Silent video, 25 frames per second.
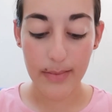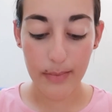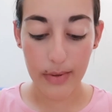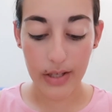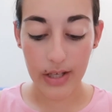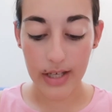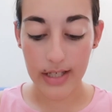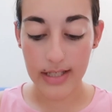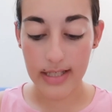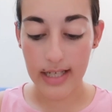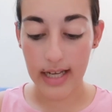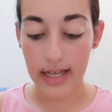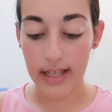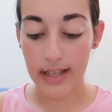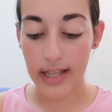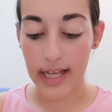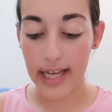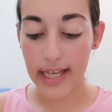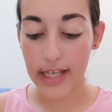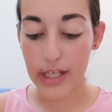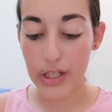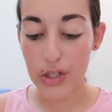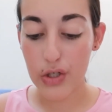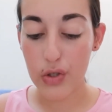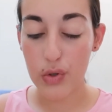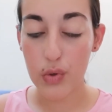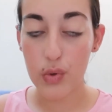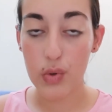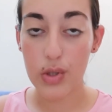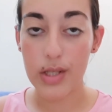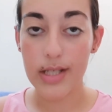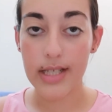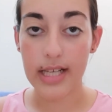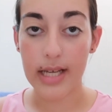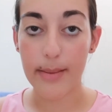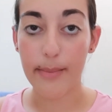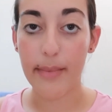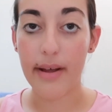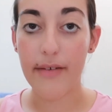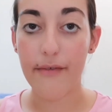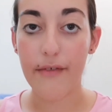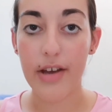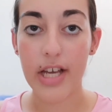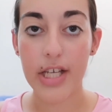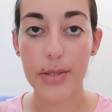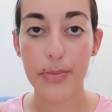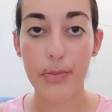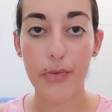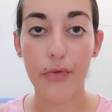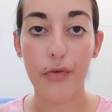because I like to set my
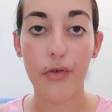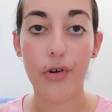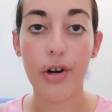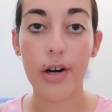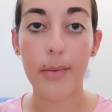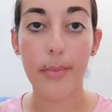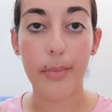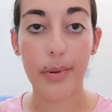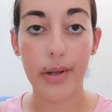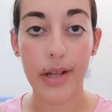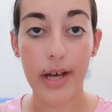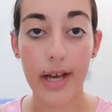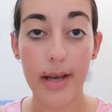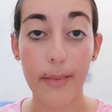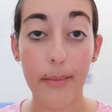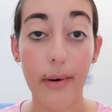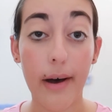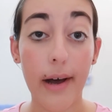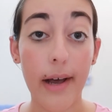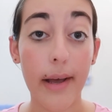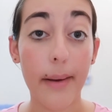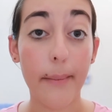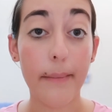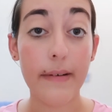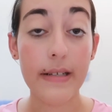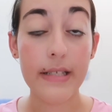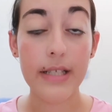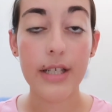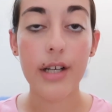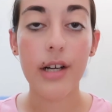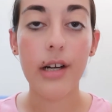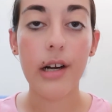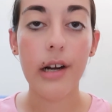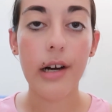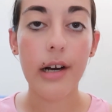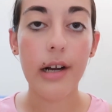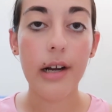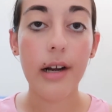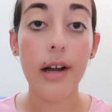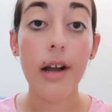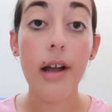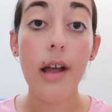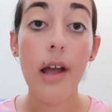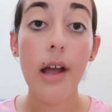face before I apply my mascara